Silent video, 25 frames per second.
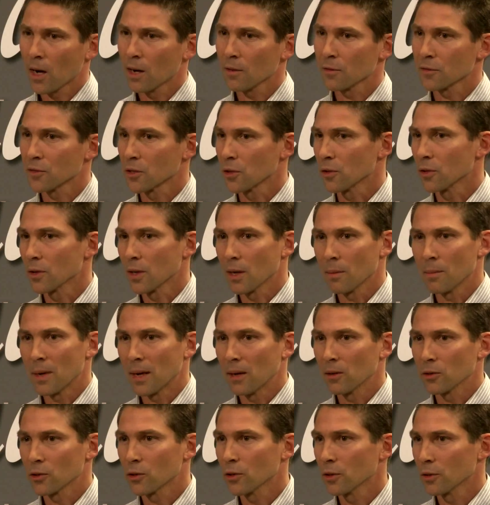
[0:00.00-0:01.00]
after
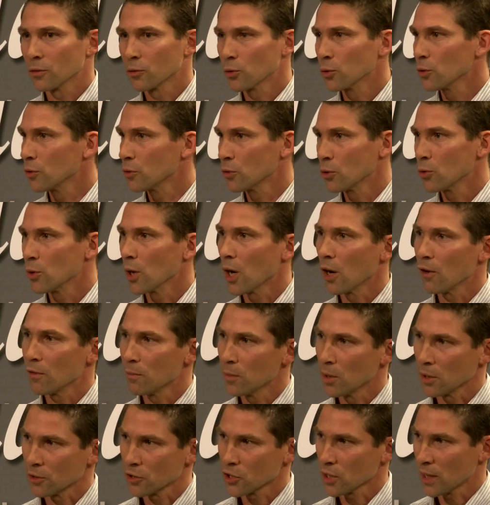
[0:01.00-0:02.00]
about
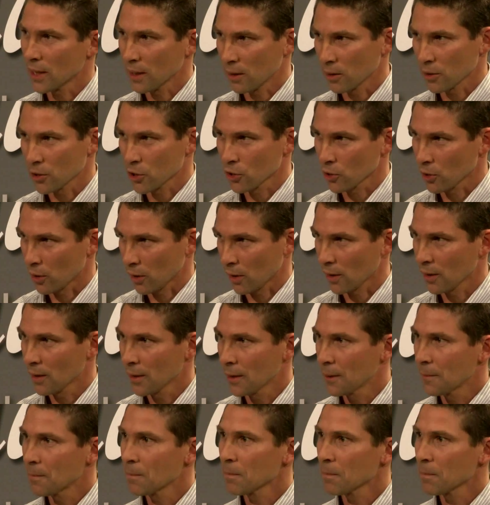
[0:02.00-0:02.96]
2.5 months I got stuck.